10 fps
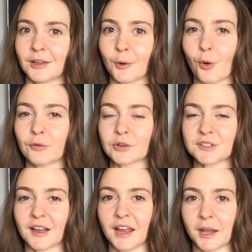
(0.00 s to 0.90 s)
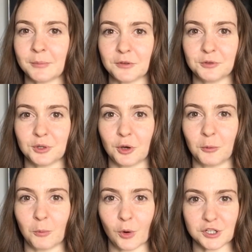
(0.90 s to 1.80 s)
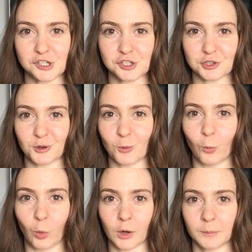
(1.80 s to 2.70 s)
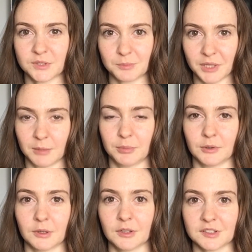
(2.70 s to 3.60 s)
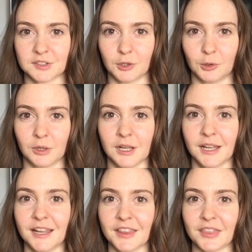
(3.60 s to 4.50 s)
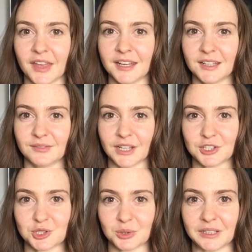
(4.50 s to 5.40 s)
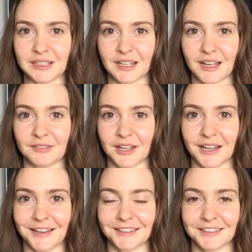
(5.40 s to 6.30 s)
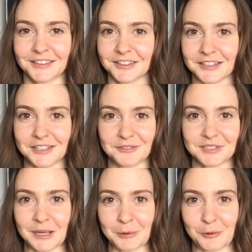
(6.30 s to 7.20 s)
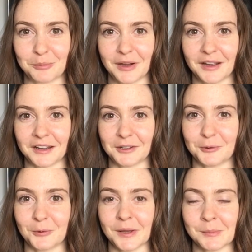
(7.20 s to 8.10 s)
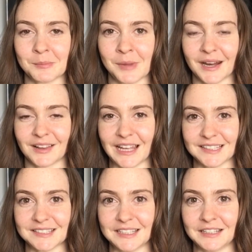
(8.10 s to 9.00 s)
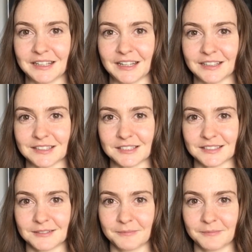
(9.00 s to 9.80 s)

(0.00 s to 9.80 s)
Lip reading: over time, if you know, moisture warps paper. So then eventually I've had enough time go by when my glassine gets